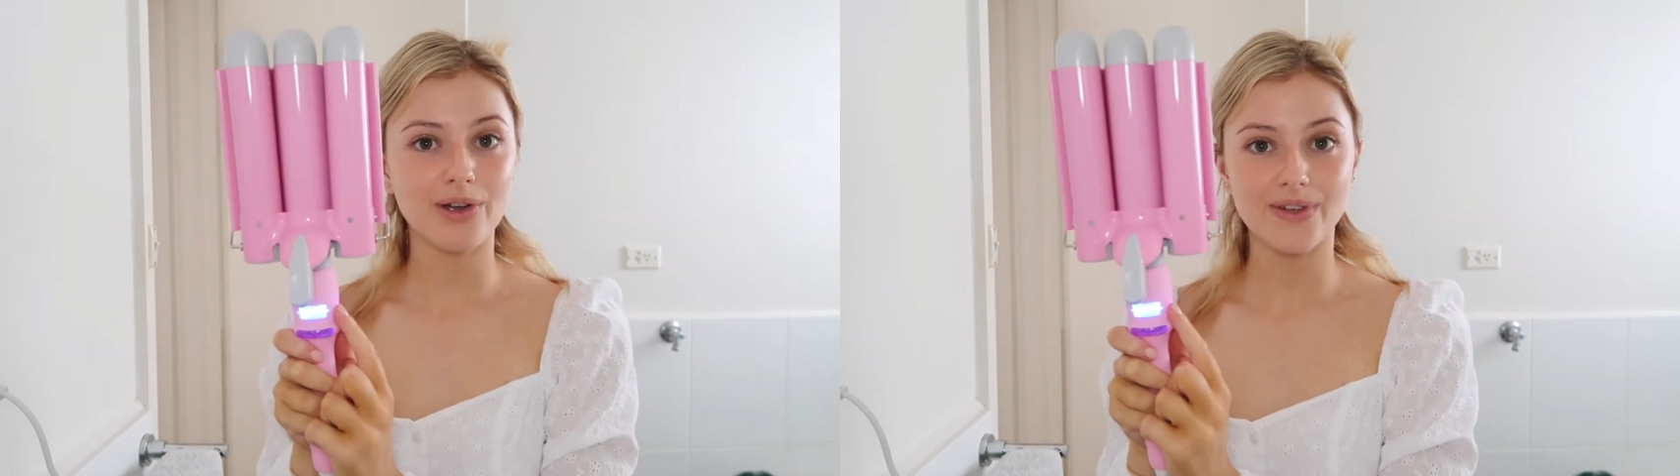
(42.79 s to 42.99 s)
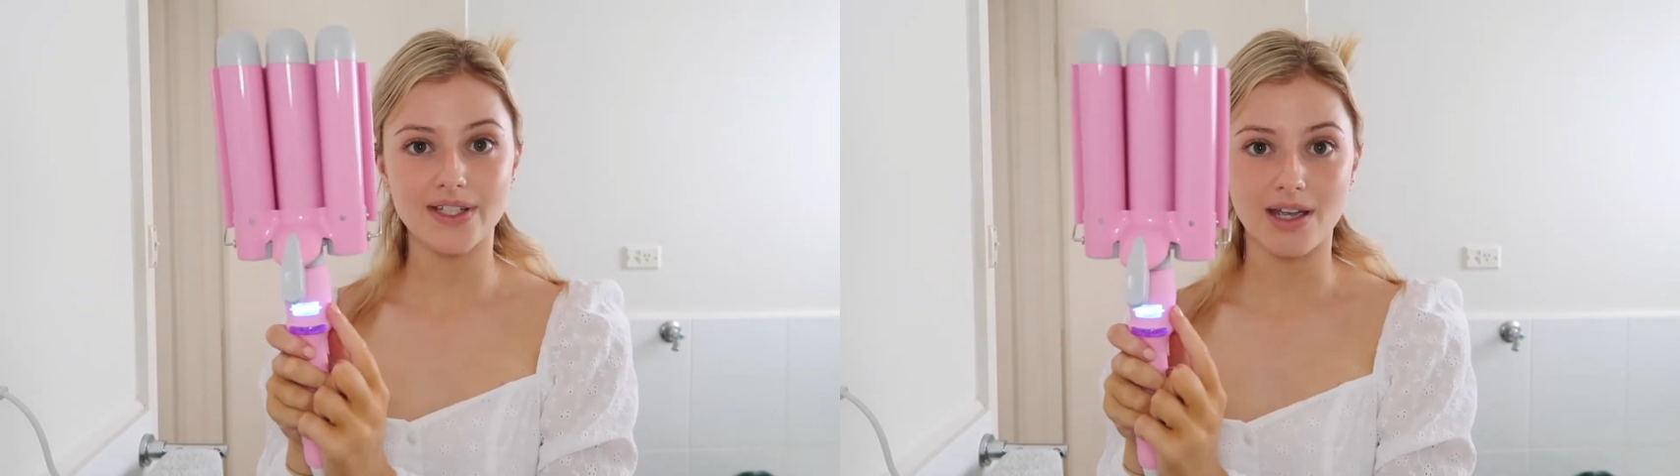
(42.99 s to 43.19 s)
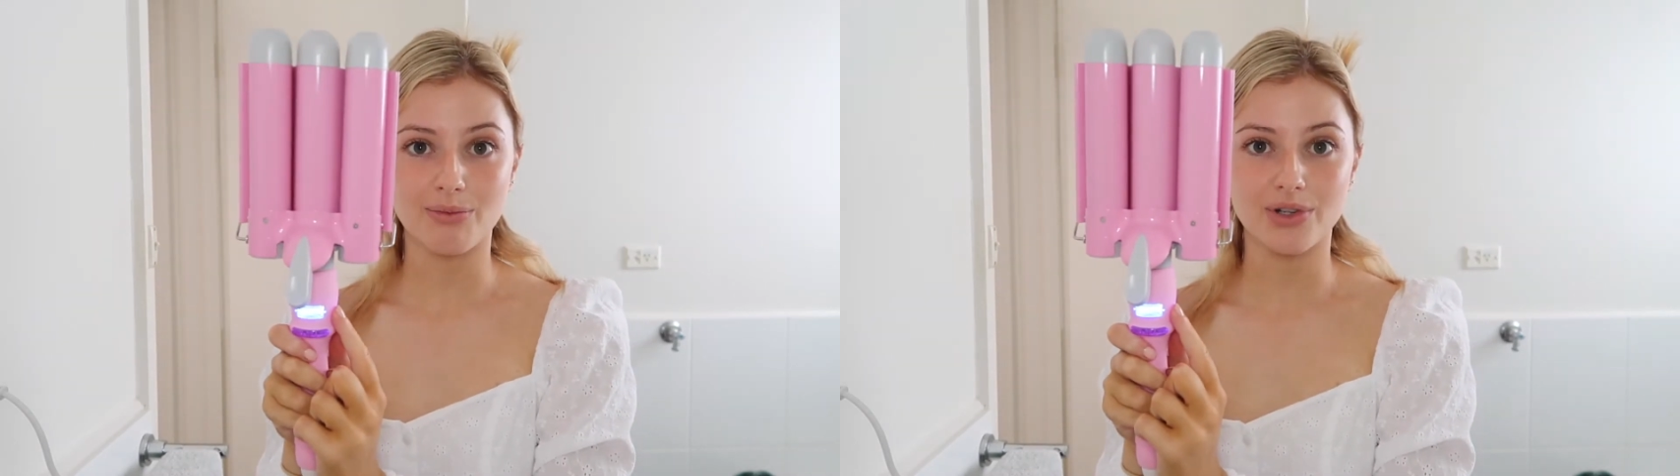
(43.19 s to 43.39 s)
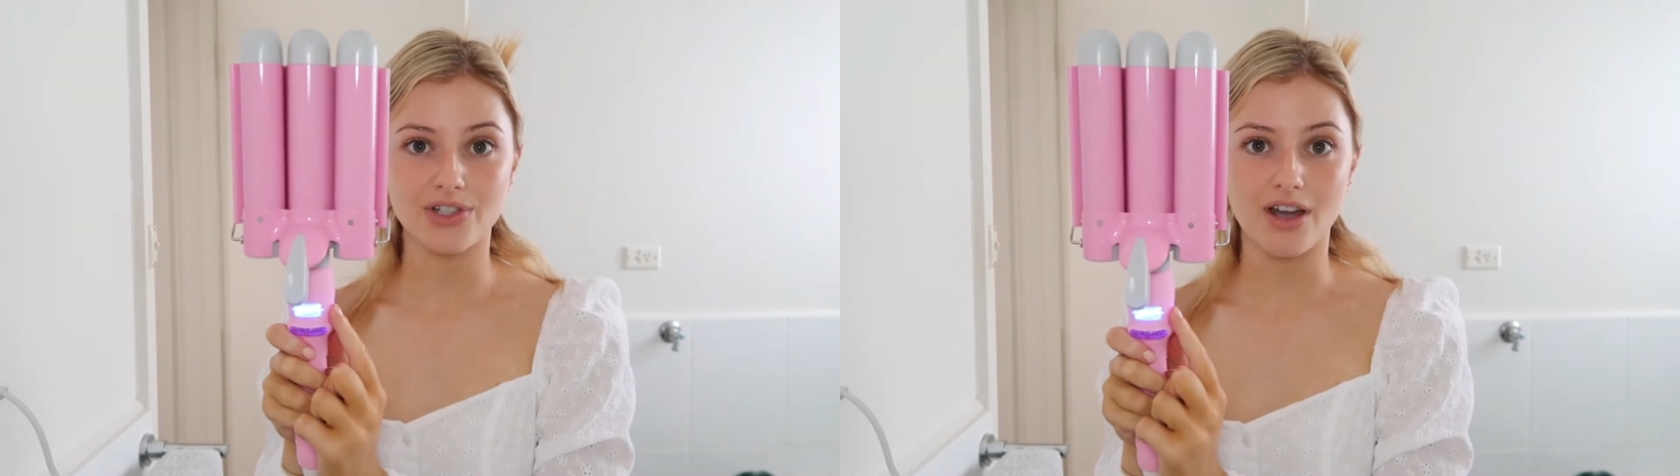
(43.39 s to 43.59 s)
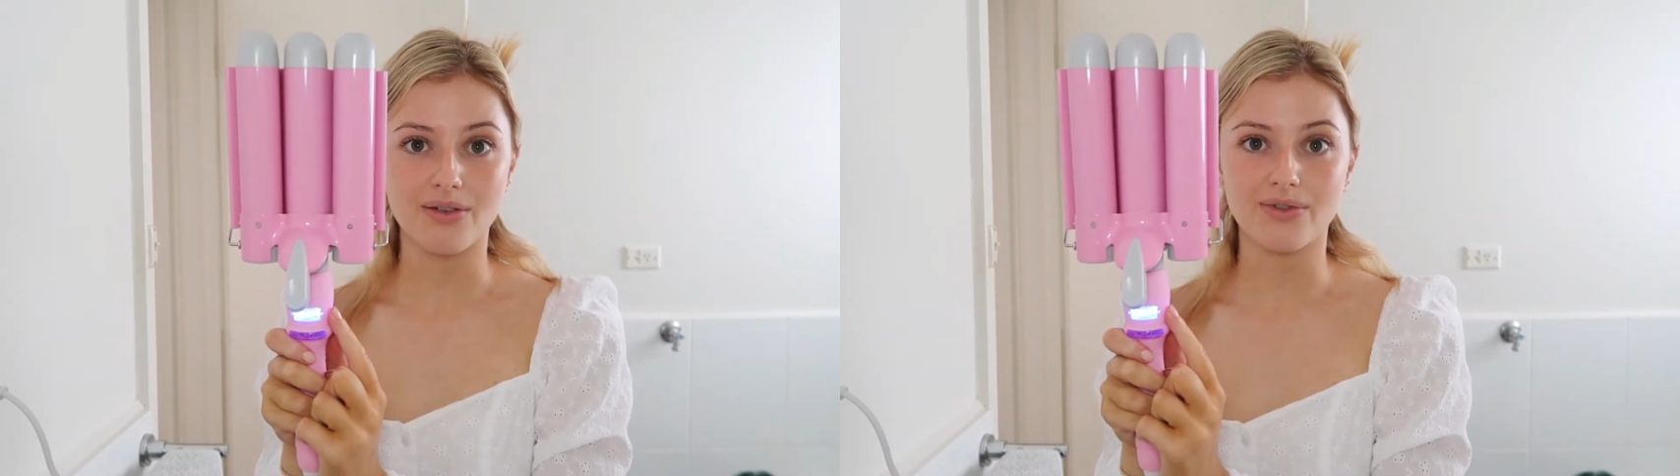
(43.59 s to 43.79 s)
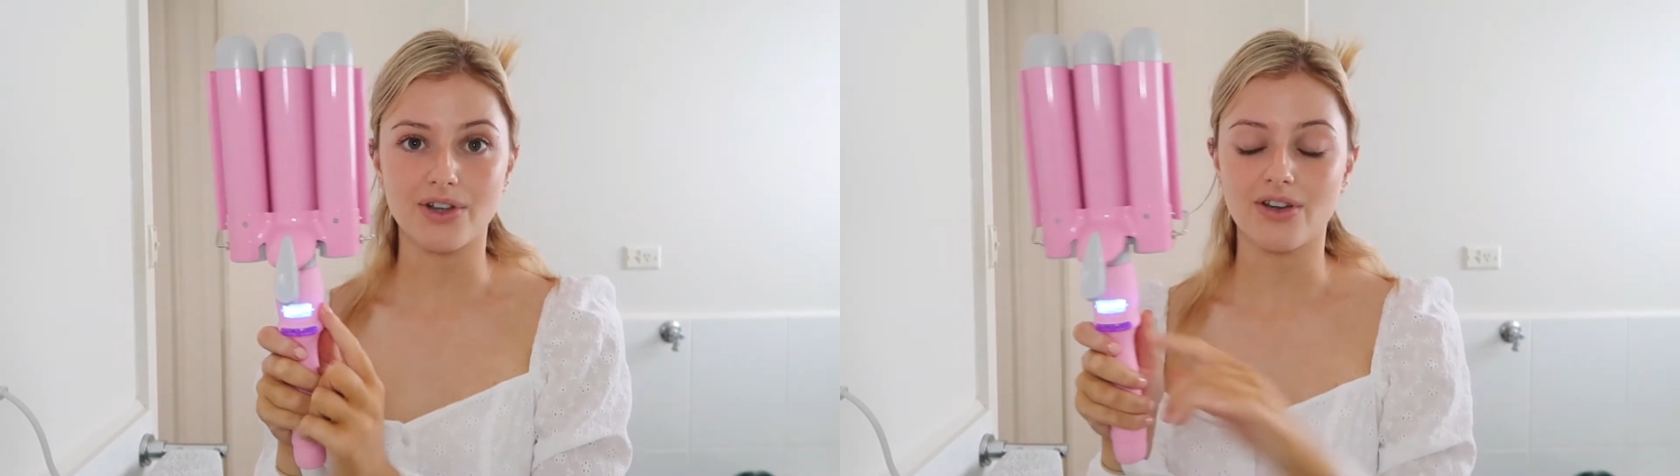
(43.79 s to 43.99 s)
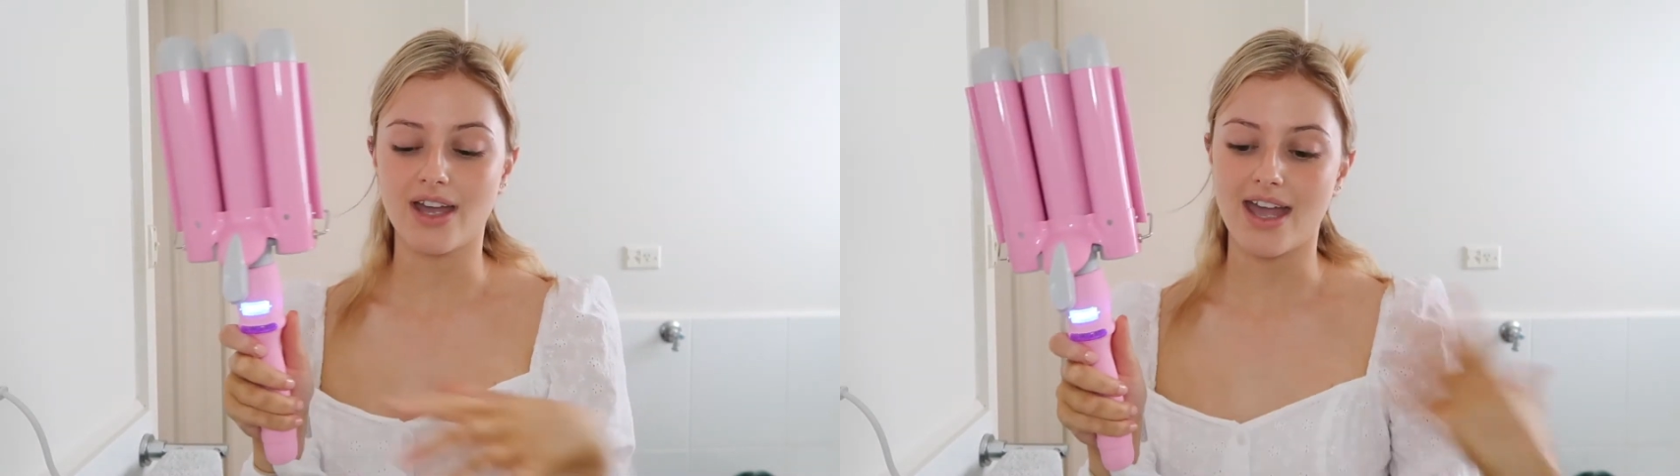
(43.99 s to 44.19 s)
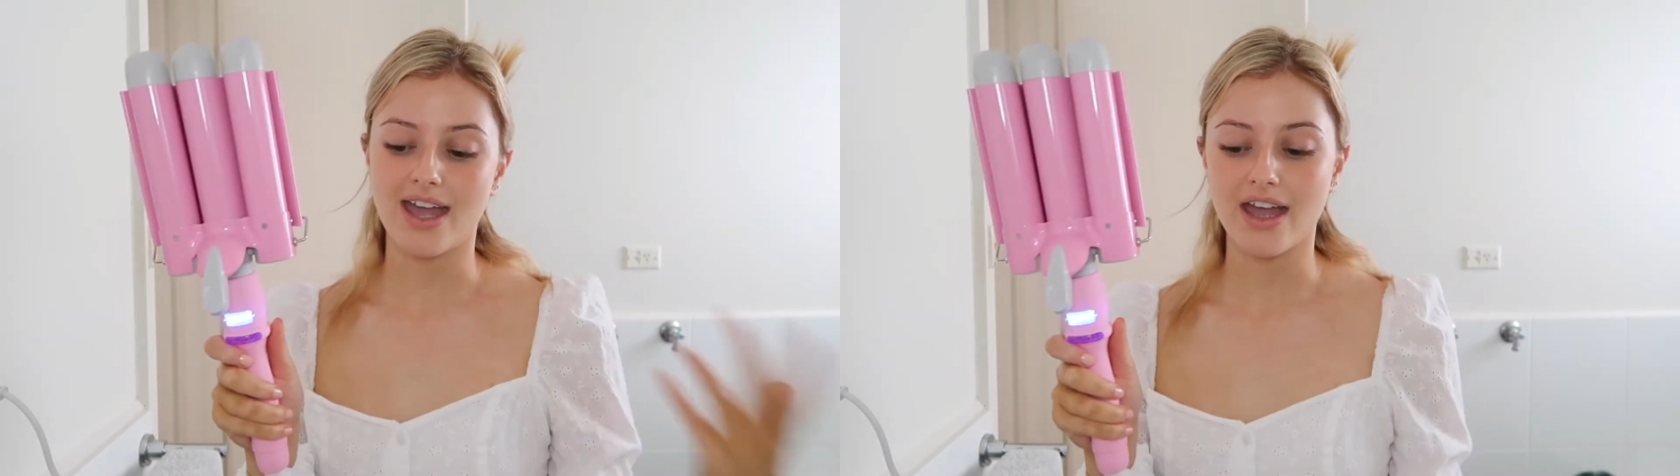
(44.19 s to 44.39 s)
perfect temperature for your
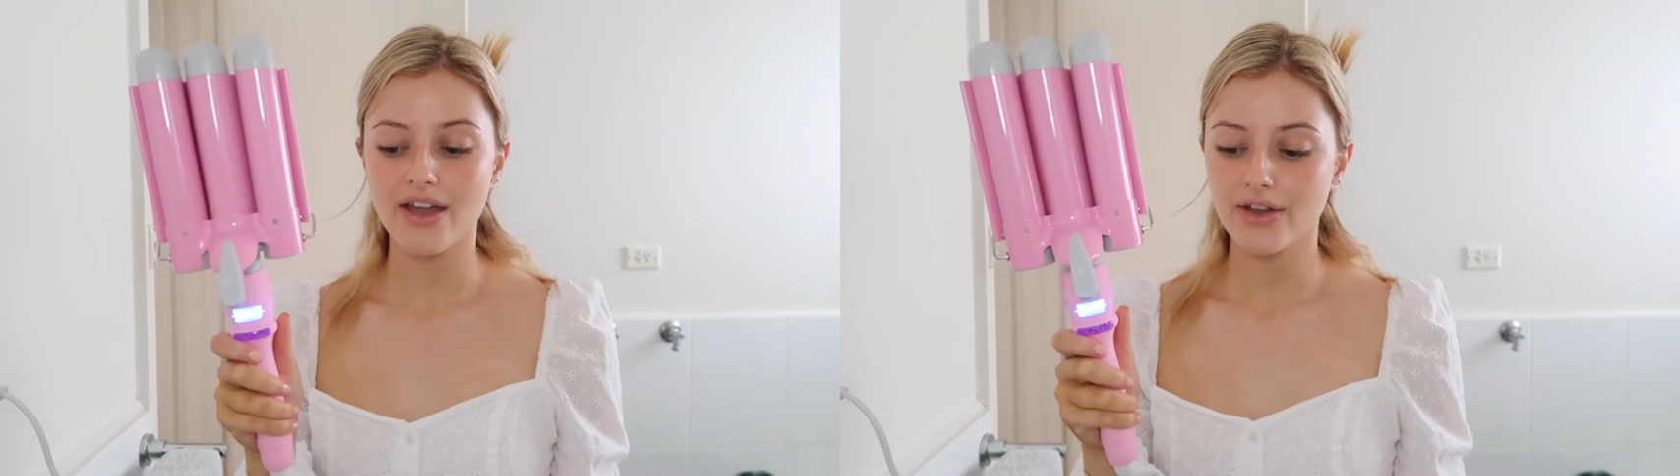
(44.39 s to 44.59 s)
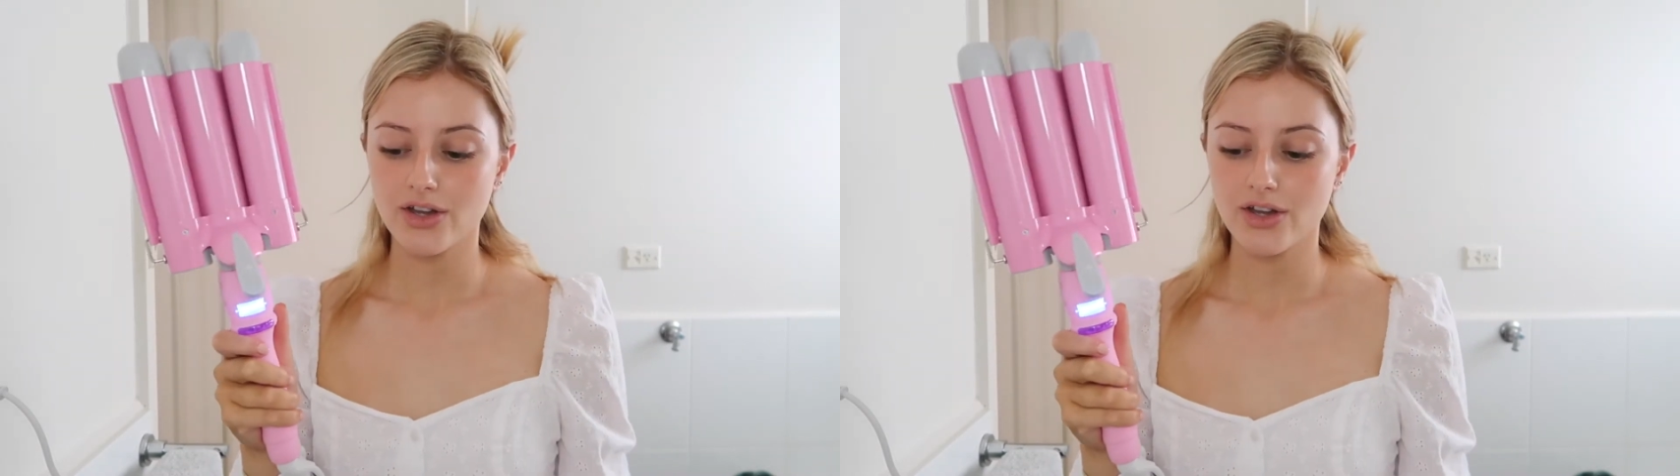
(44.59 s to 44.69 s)
hair